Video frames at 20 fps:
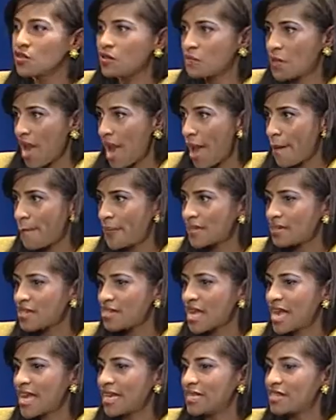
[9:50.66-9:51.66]
happens,
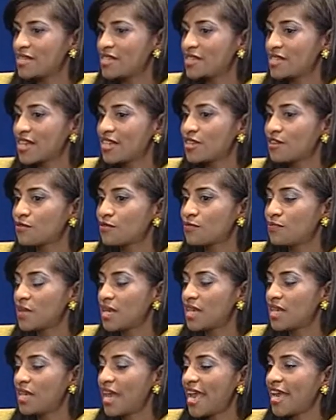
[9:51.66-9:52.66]
and instead of
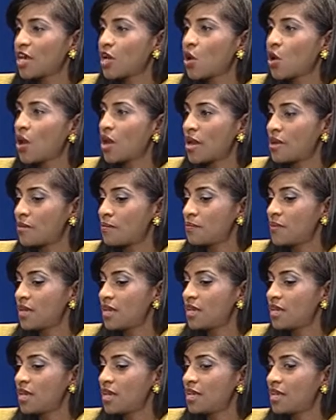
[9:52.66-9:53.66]
being
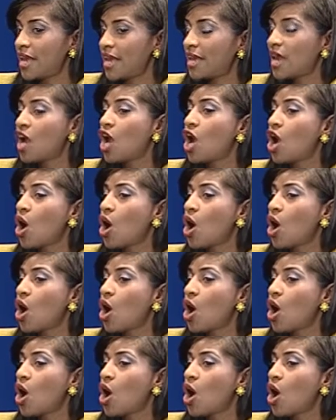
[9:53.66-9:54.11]
in a